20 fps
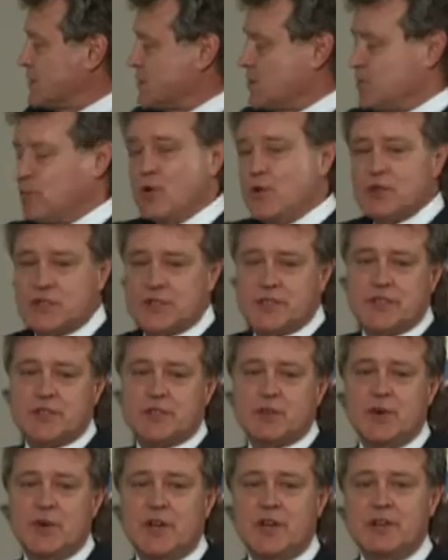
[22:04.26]
that supports
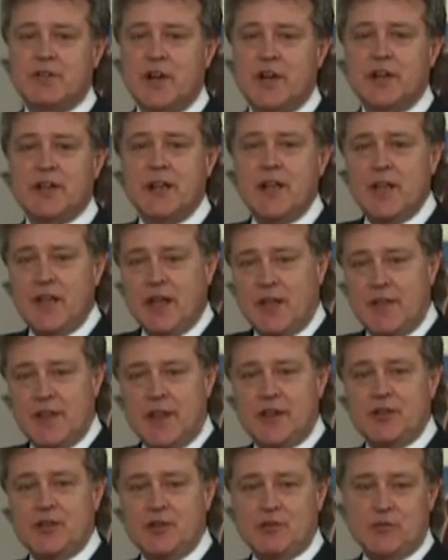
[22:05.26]
this work of art, and
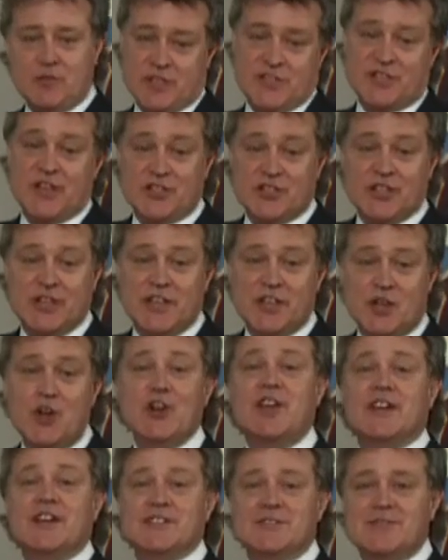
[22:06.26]
then you essentially
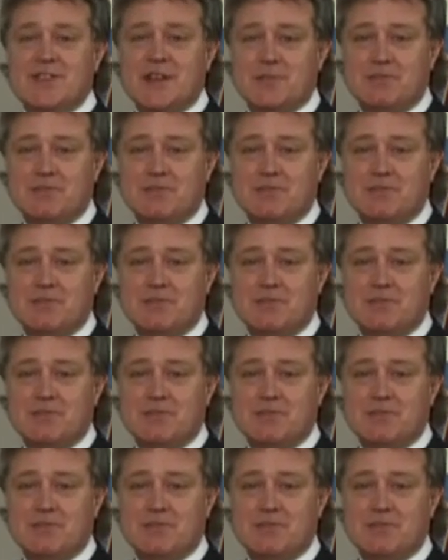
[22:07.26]
cook it.